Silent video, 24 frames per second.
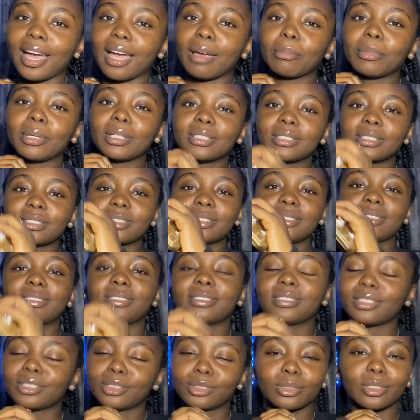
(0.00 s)
I mean,
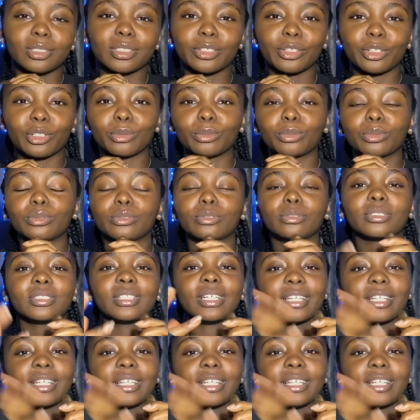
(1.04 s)
it's not terrible.